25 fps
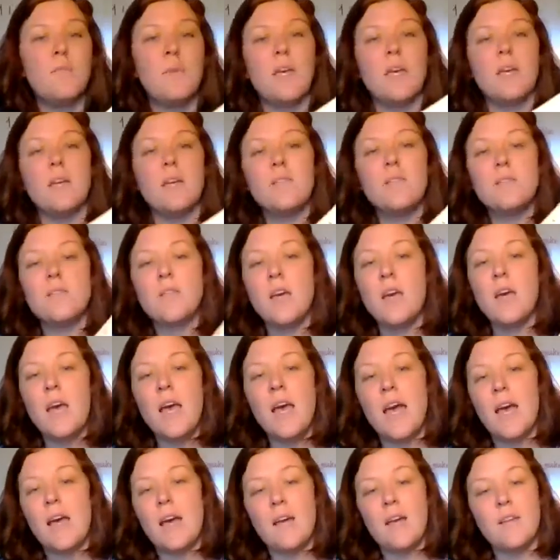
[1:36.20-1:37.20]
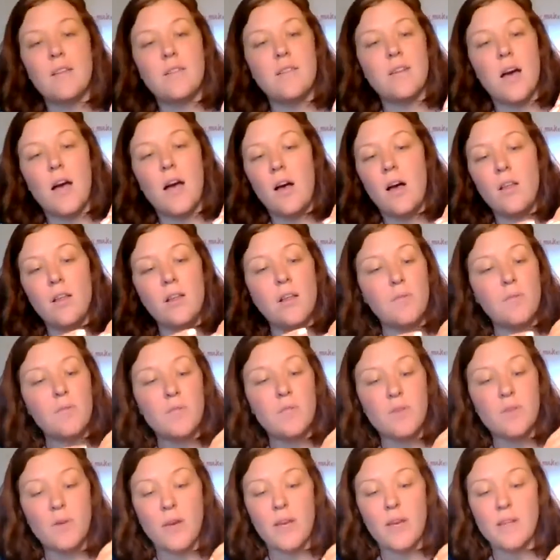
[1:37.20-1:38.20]
piece, and all I'm
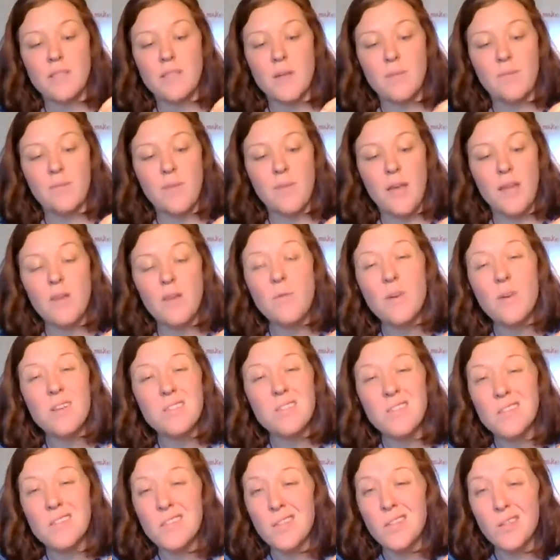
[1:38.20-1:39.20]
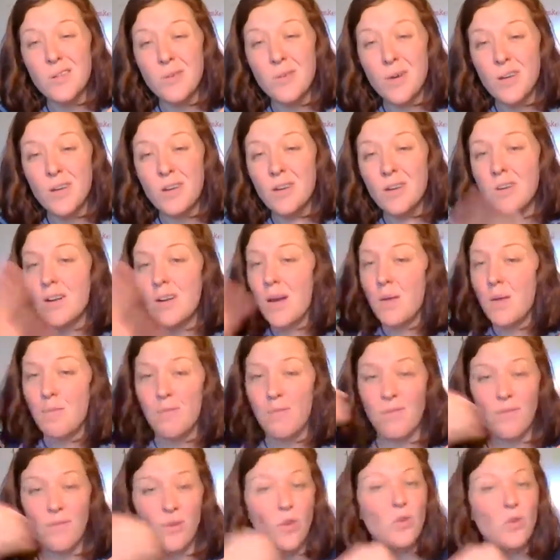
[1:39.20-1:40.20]
doing is anywhere it says glue under, I'm
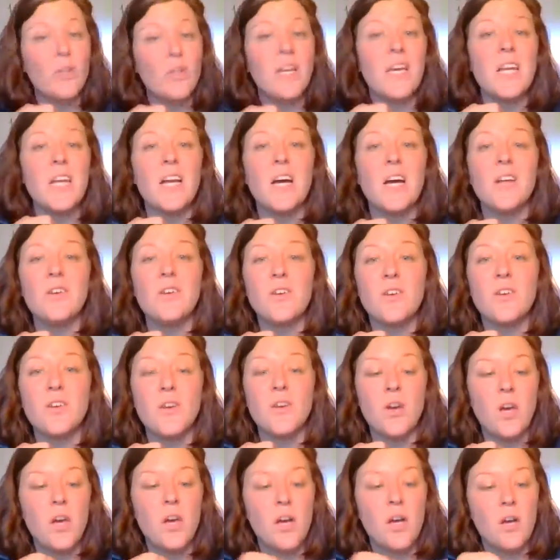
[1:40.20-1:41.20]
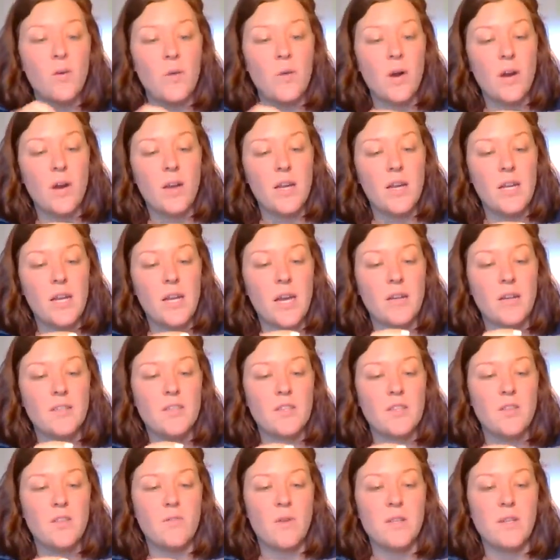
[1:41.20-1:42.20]
folding it under where it connects
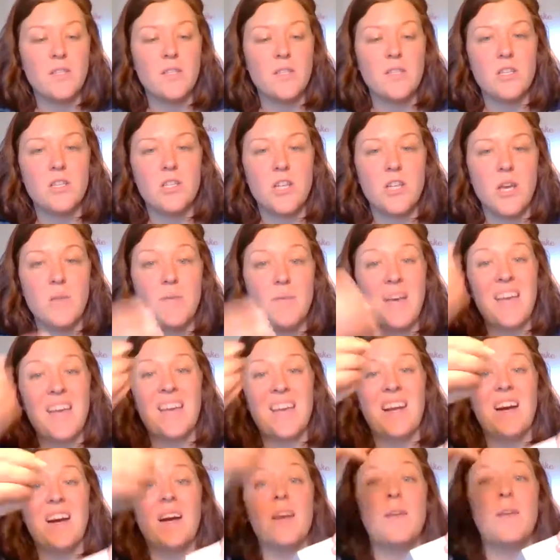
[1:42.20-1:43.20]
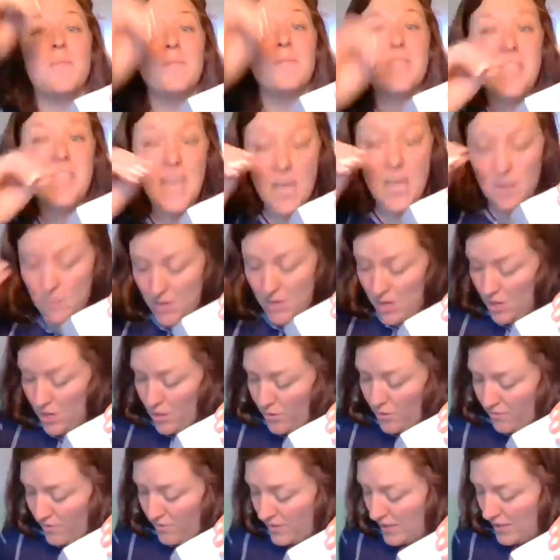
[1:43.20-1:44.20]
to the rest of the shape, and I am taping
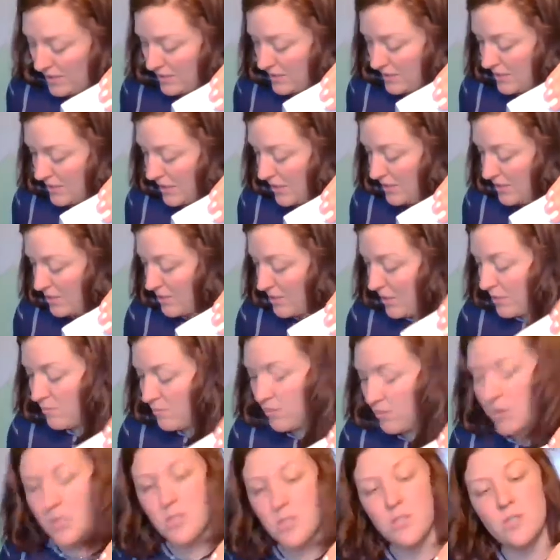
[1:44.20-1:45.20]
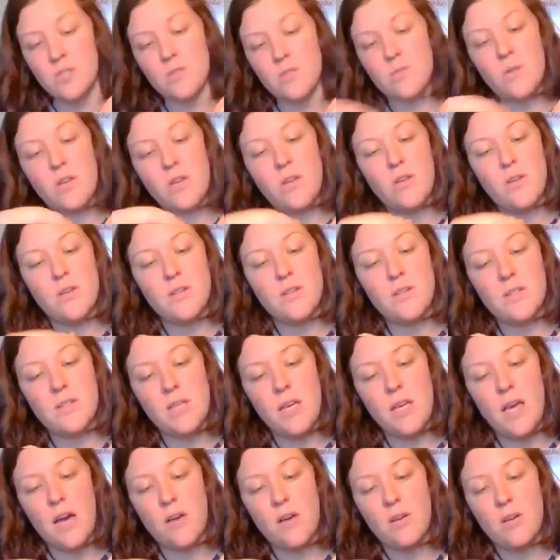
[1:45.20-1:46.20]
over that side. So I really just want you to
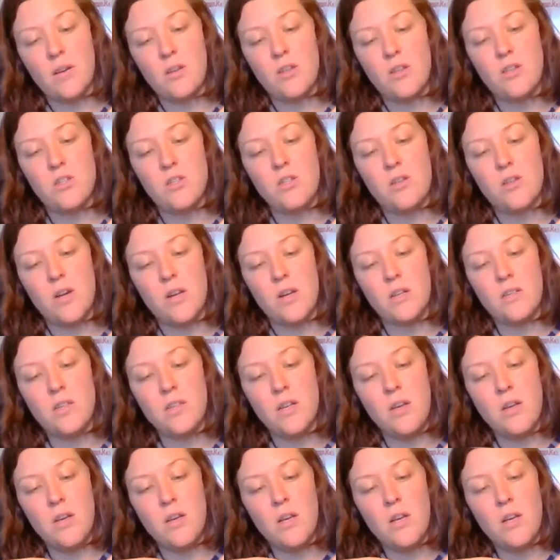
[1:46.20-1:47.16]
see how to construct